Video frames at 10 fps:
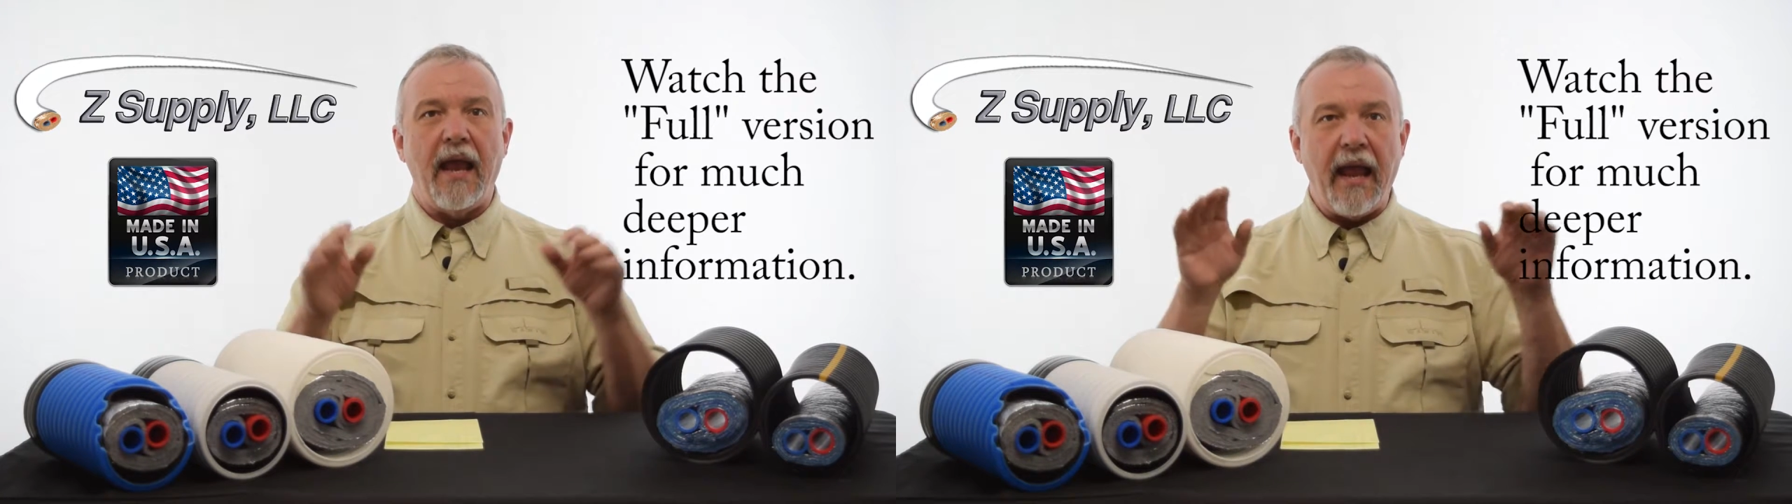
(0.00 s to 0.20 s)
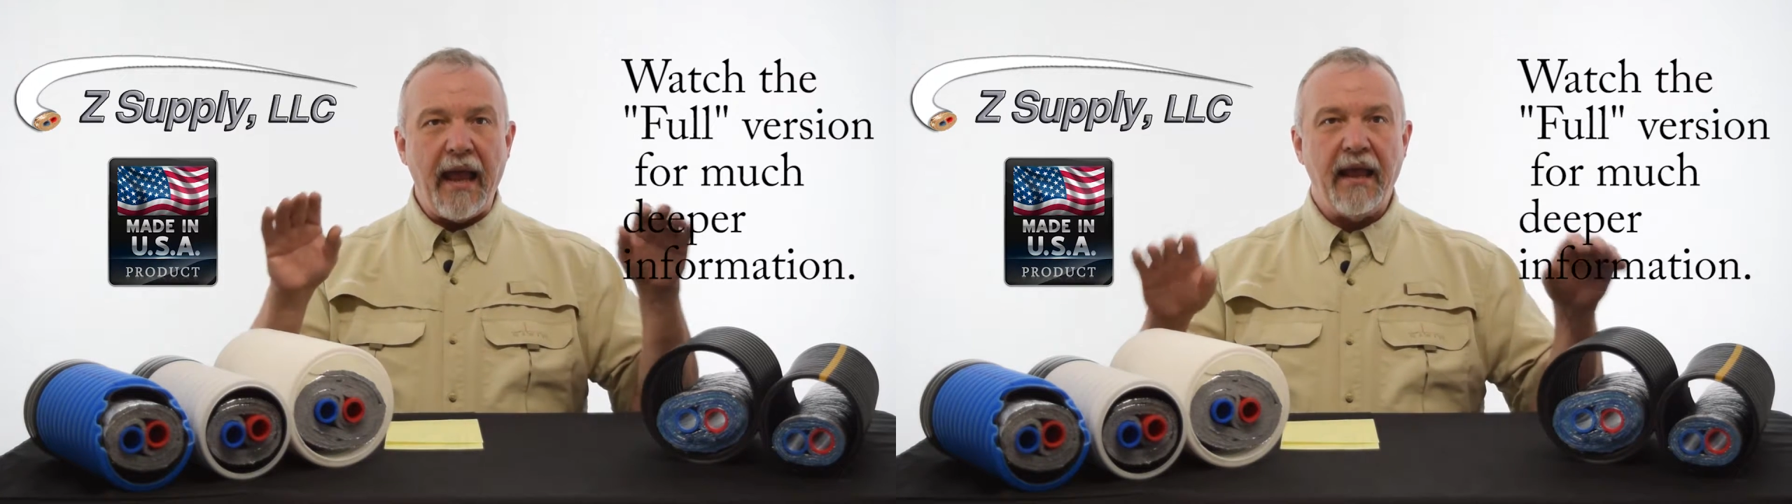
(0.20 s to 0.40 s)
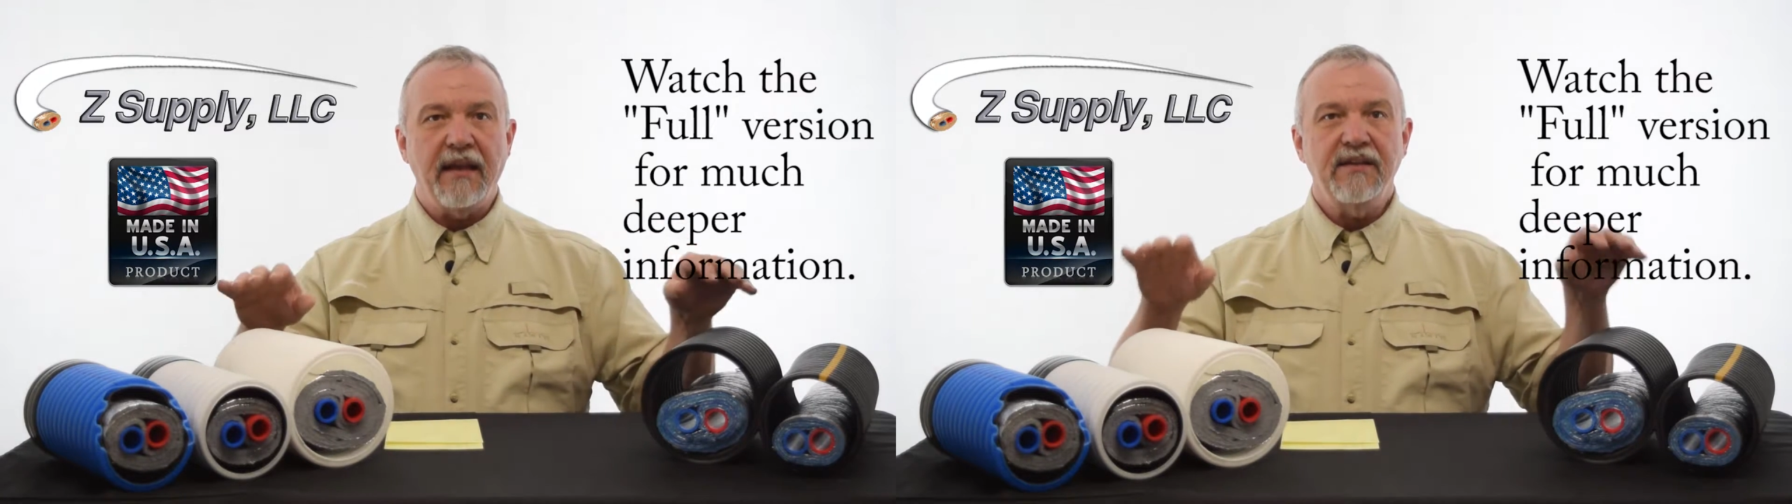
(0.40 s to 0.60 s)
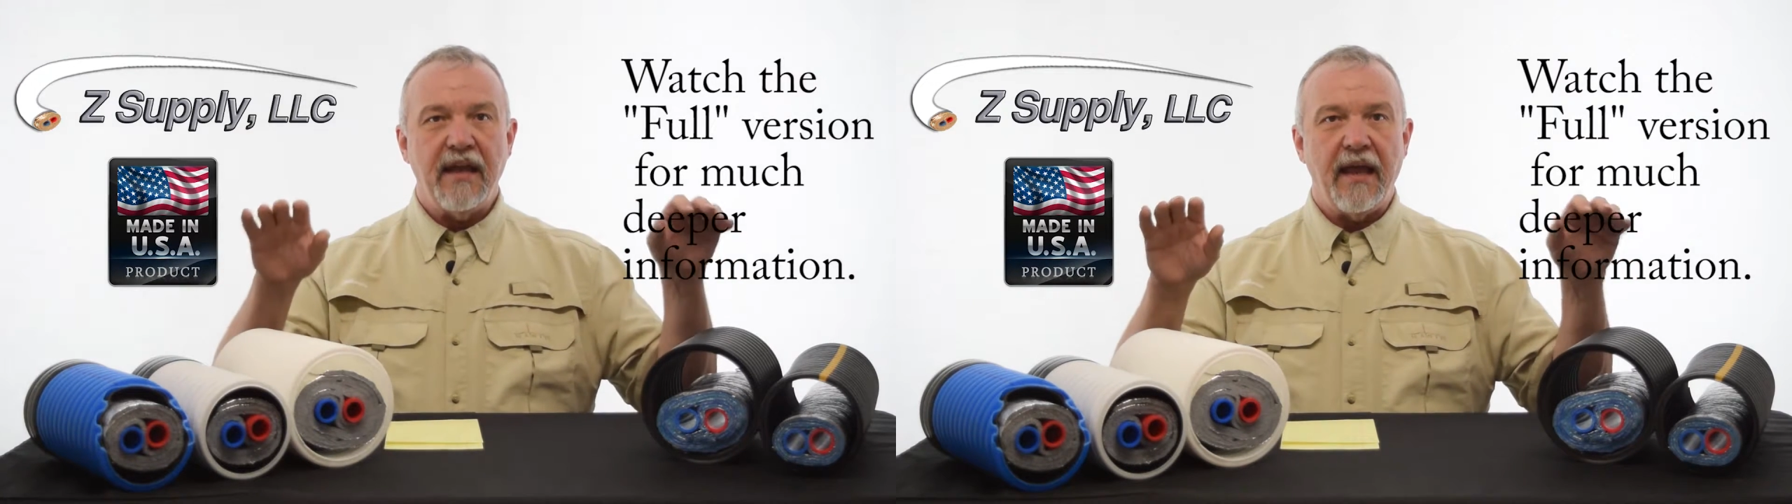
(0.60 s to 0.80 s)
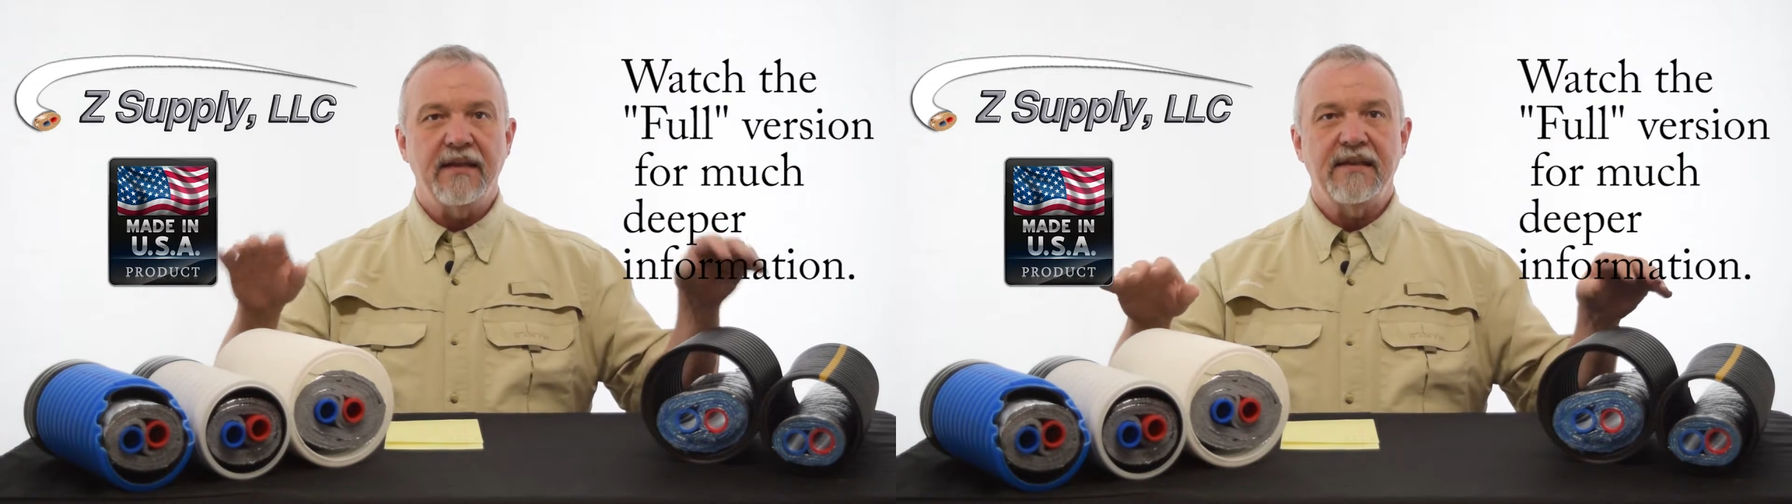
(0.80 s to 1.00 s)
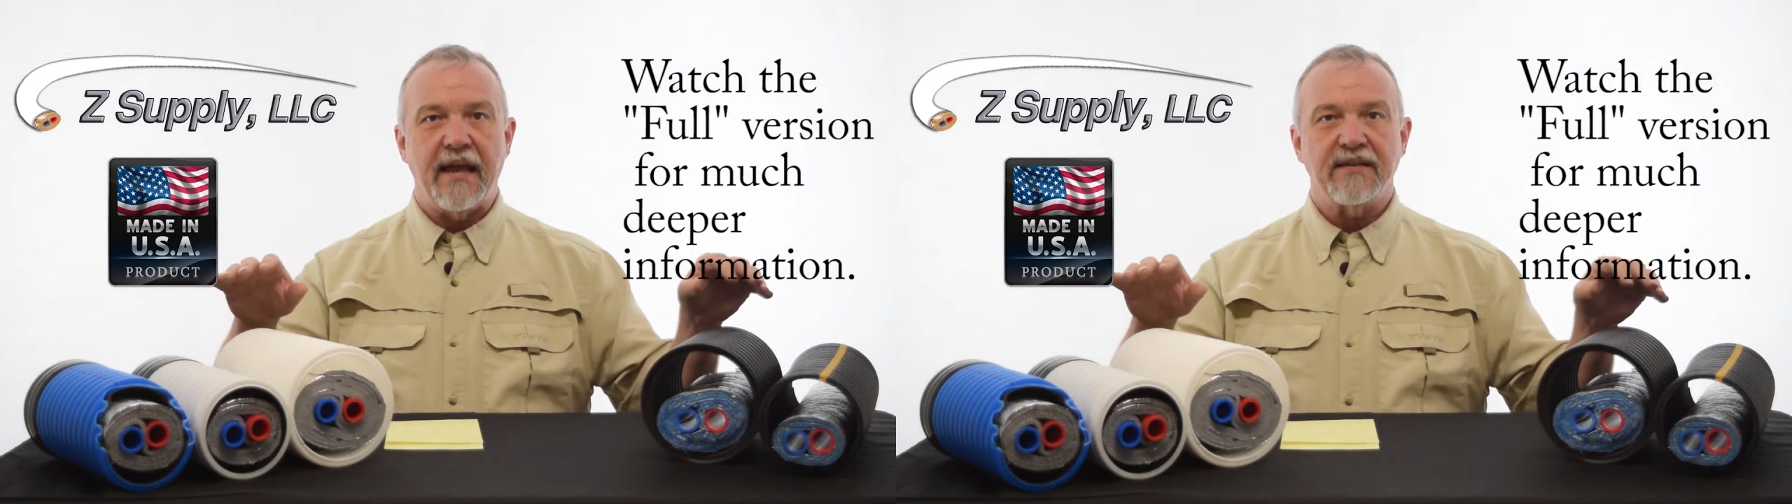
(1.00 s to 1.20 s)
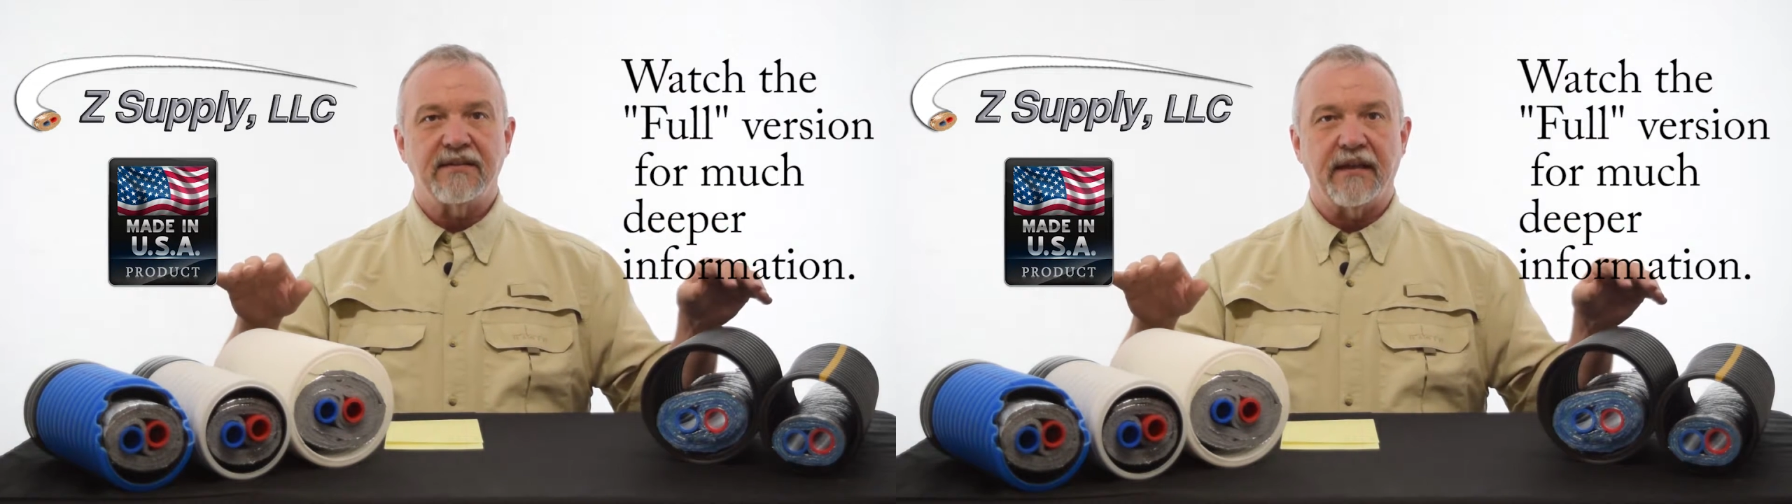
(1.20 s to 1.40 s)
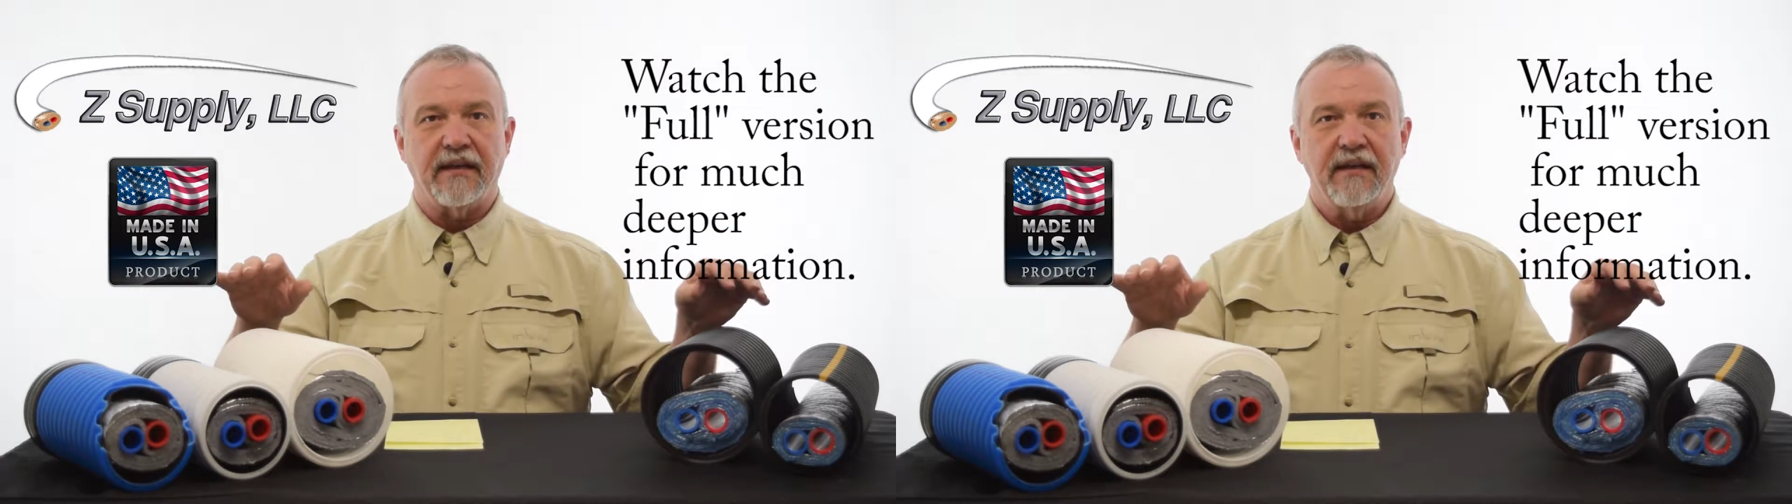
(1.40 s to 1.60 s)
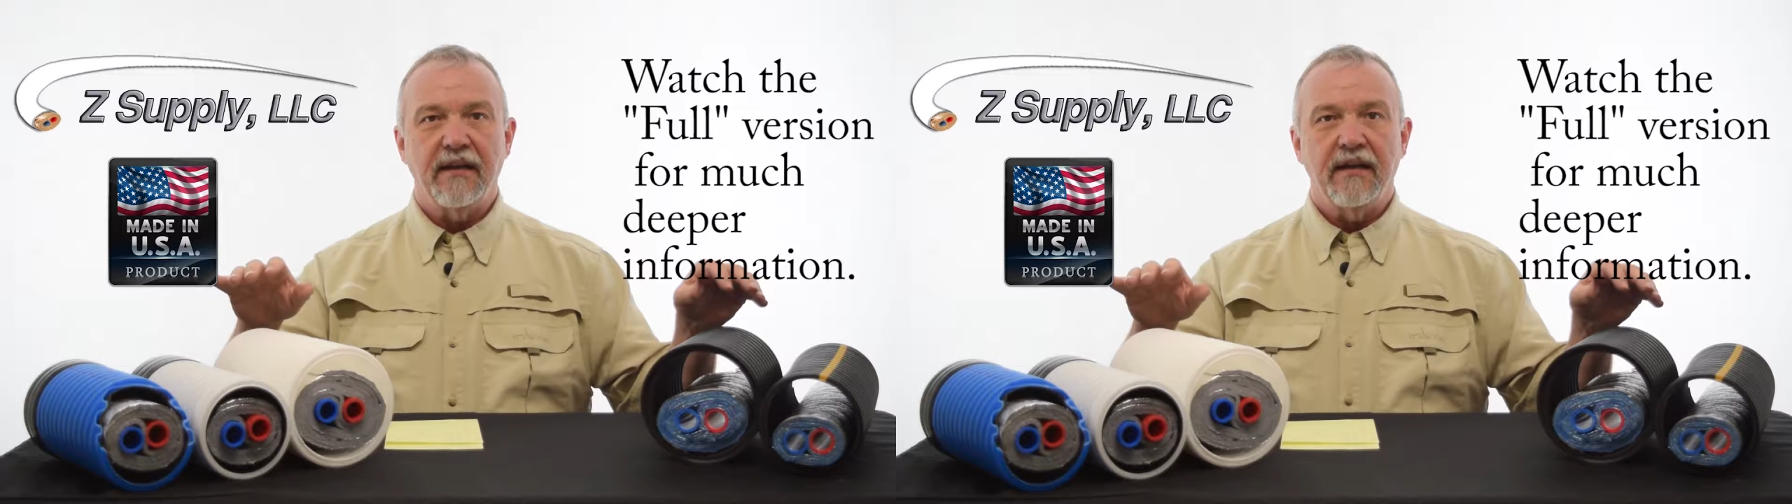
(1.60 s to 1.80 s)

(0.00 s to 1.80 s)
head-to-head testing